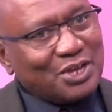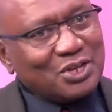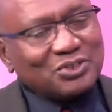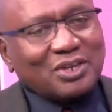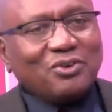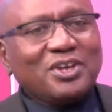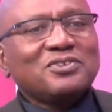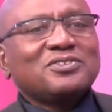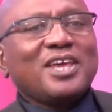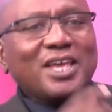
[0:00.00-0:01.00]
Right. So are you
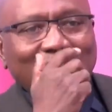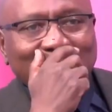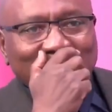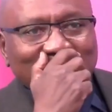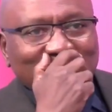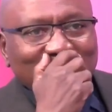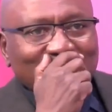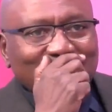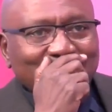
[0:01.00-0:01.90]
going to say that in